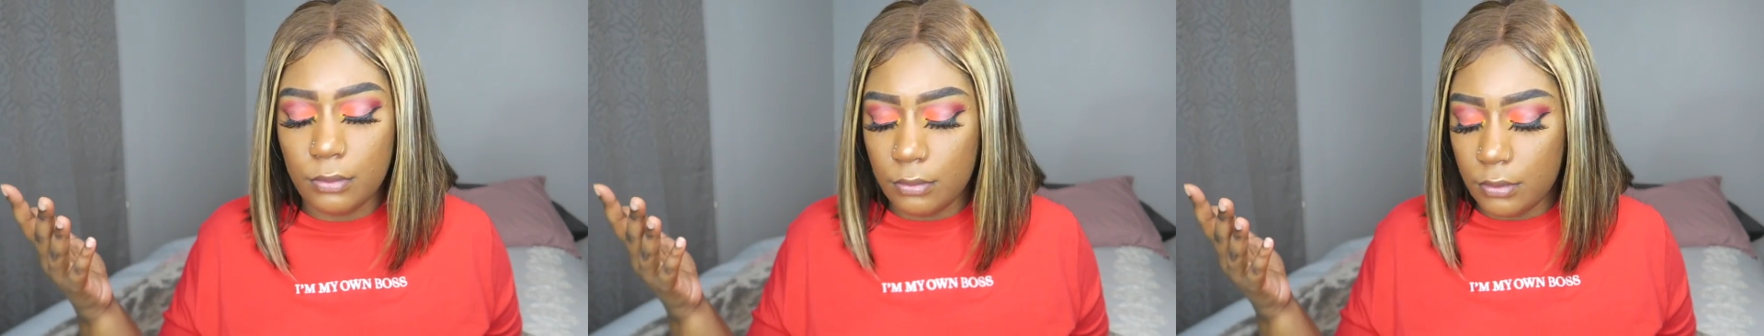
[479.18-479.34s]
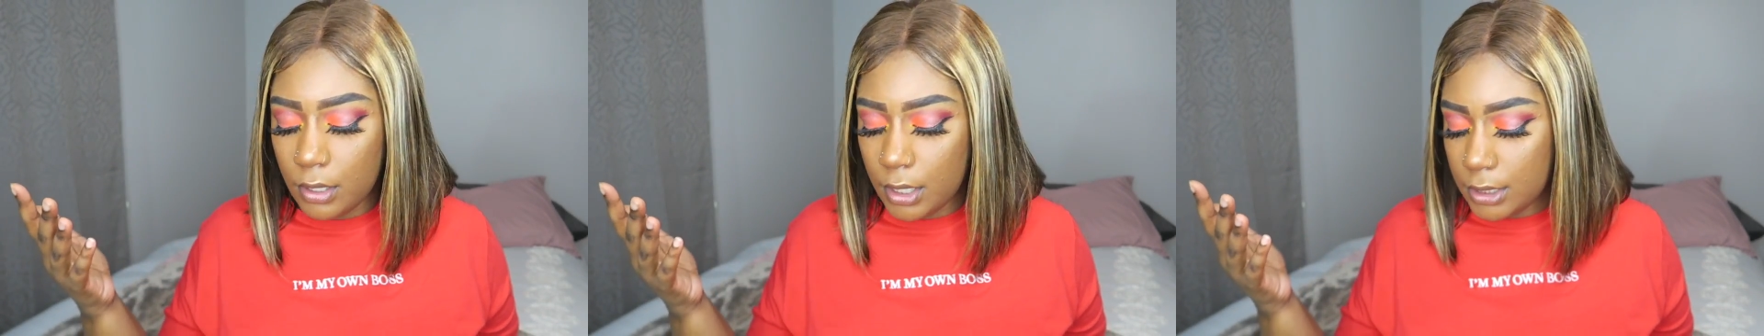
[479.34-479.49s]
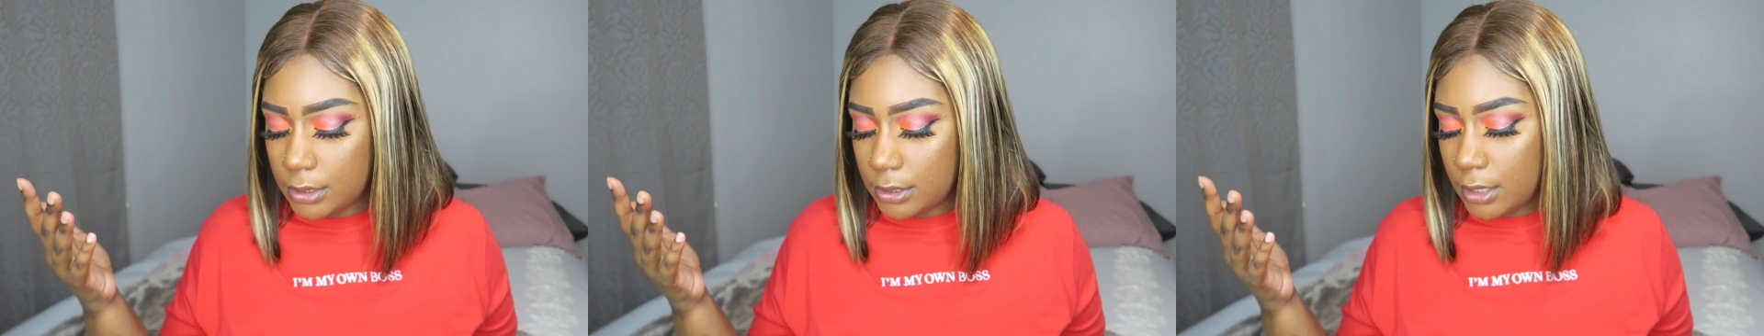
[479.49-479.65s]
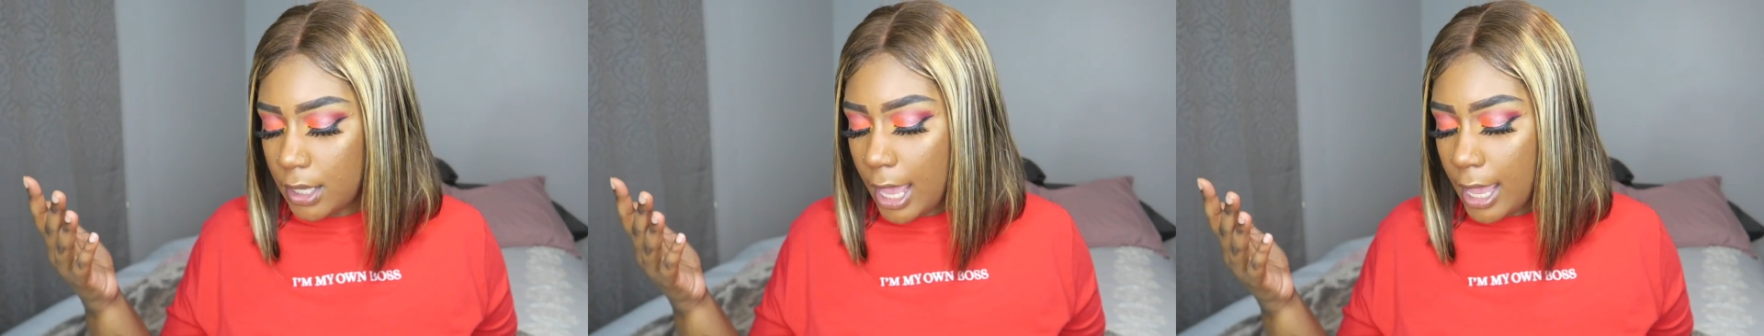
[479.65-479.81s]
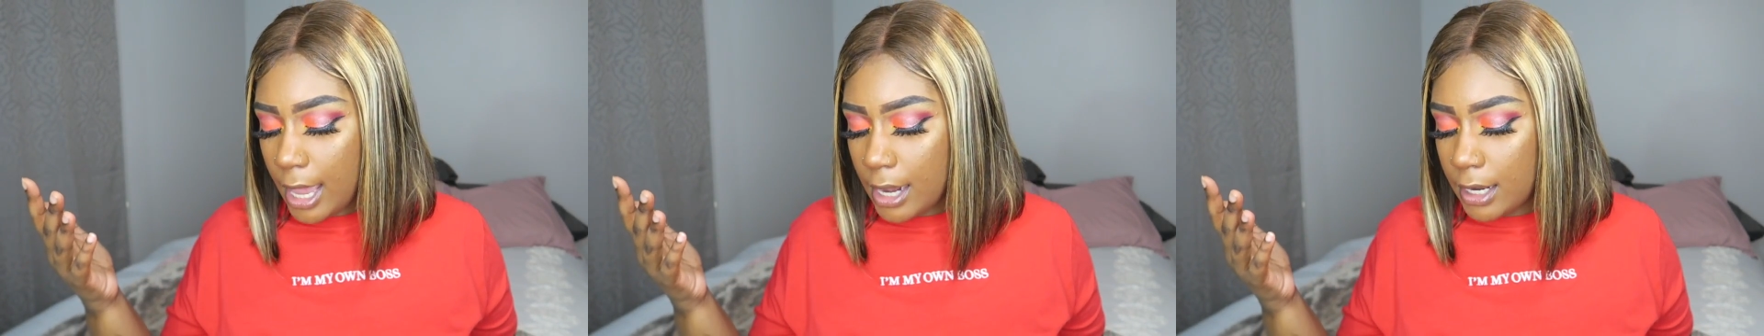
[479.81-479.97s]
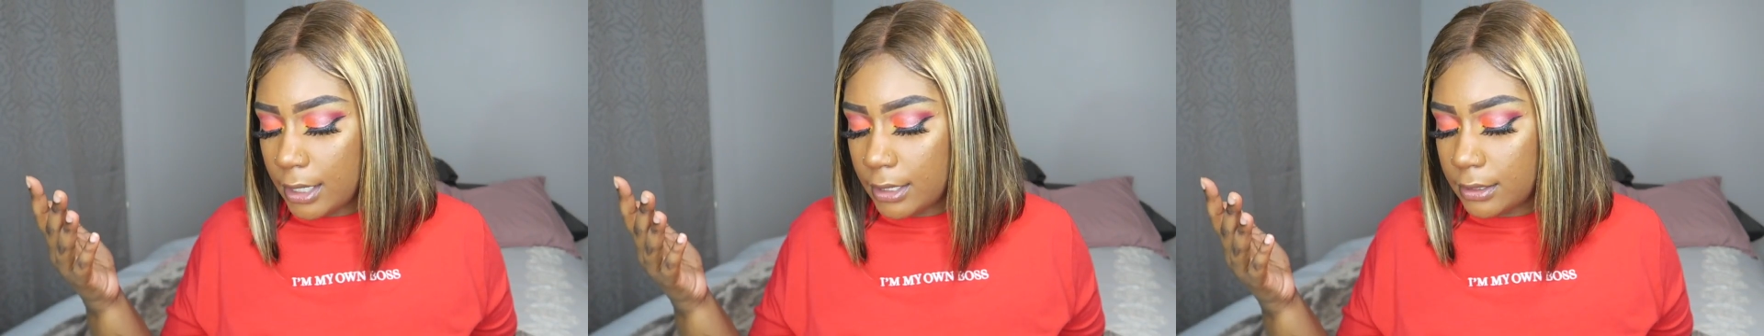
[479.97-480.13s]
Let's see,
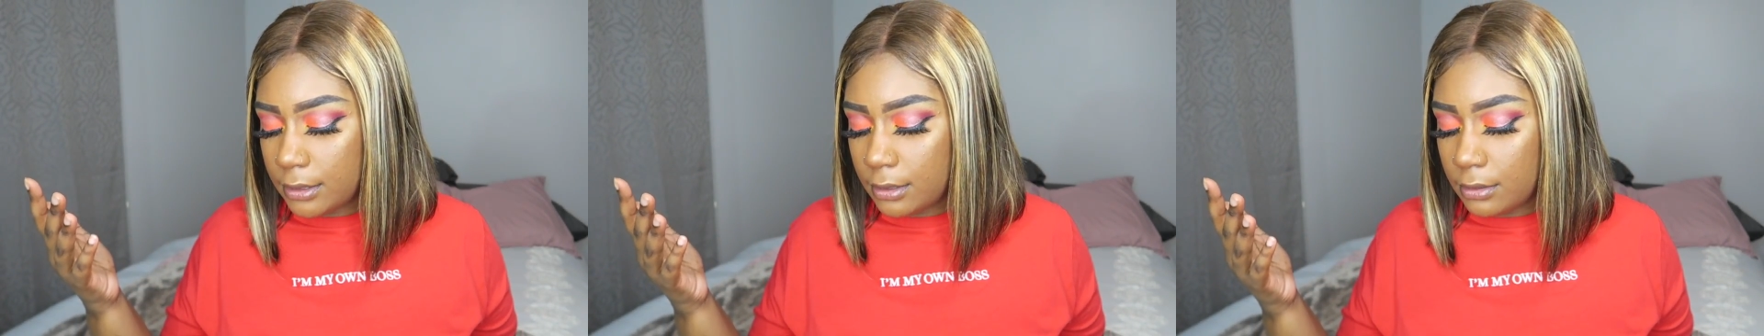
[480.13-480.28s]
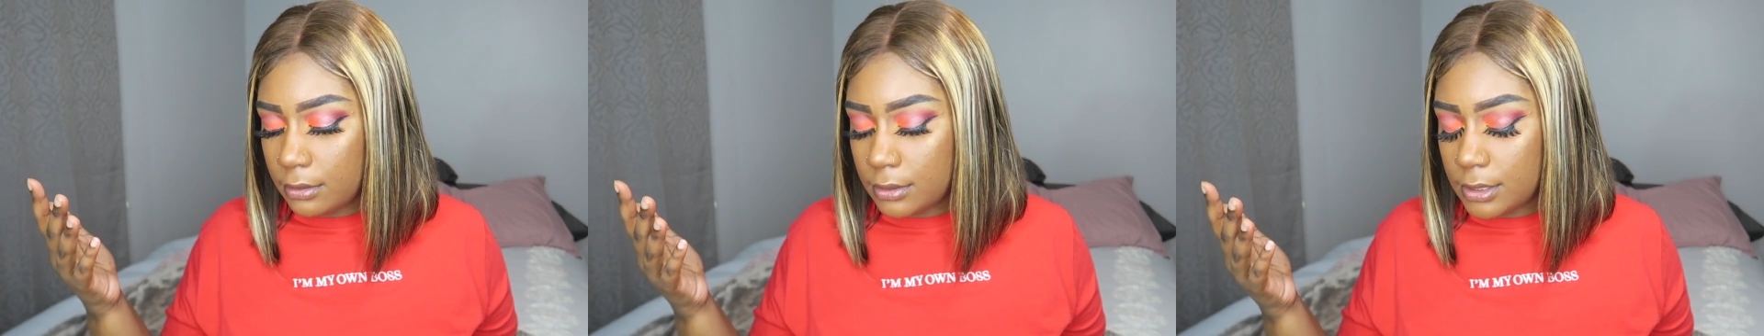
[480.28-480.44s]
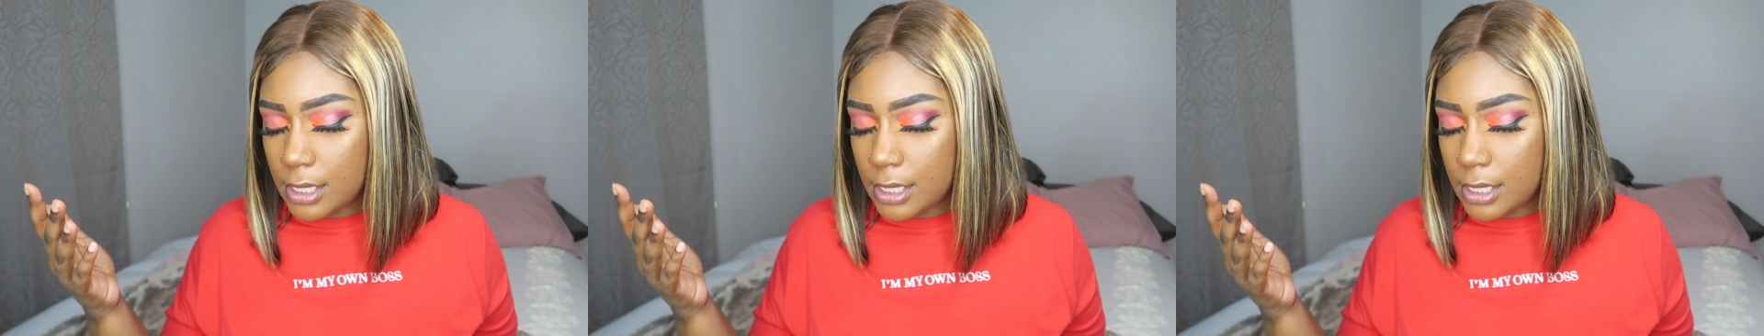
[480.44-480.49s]
I got it